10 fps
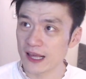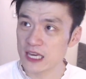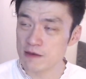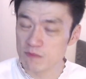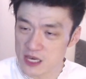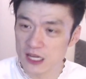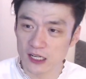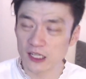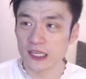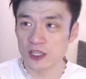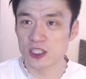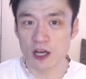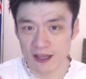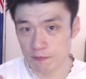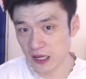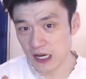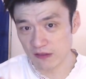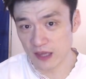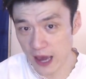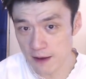immediately you can tell at the beginning of
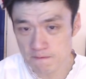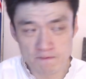the game,